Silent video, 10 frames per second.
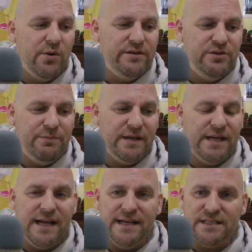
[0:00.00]
going to
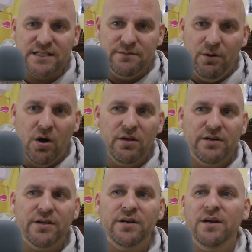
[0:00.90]
be a
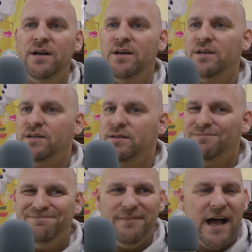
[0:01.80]
smaller,
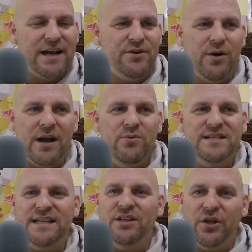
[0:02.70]
I don't know, I don't want
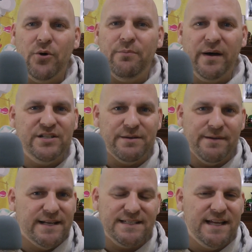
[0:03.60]
to say low budget,
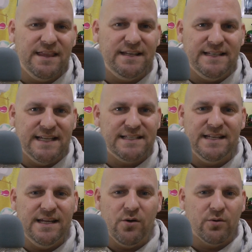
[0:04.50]
because nothing
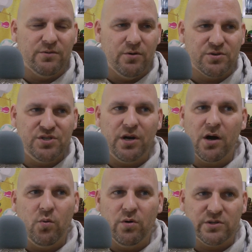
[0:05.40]
Disney or
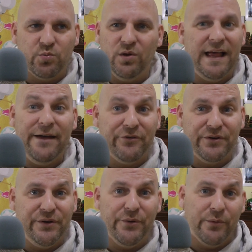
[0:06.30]
Star Wars will ever
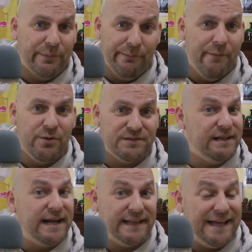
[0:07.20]
do will most
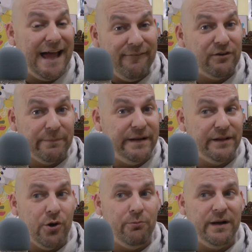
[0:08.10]
likely ever be low